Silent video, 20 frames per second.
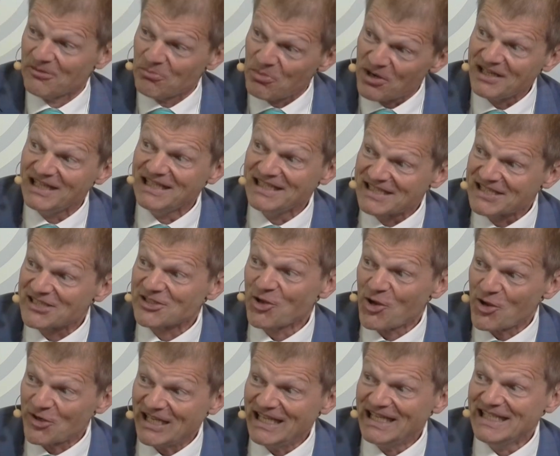but it's
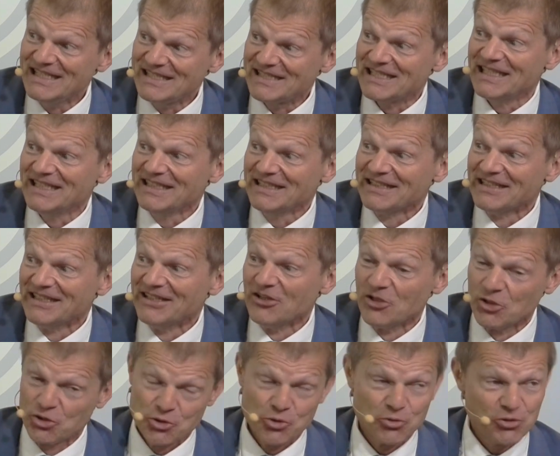not easy
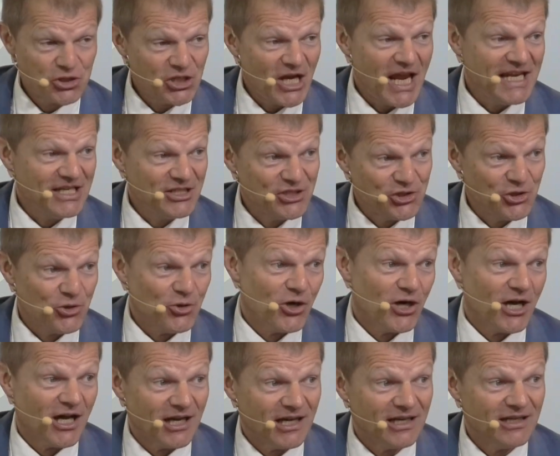to change
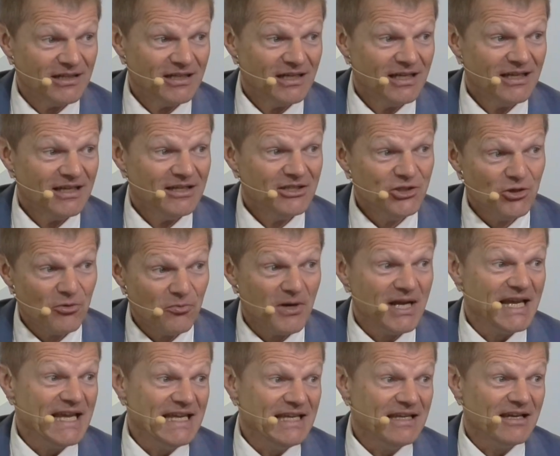your
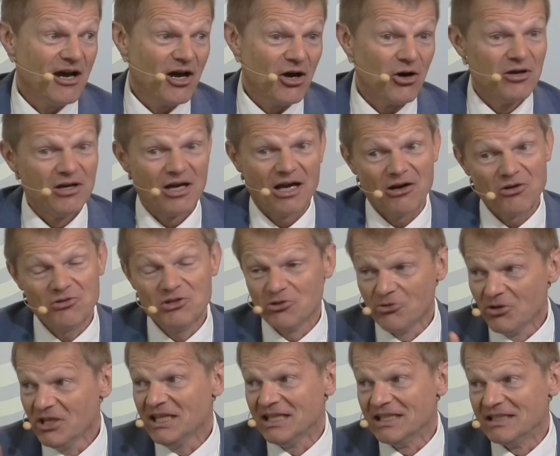way how
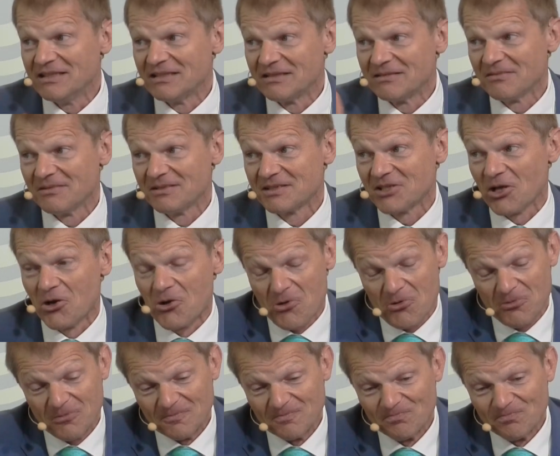you eat. So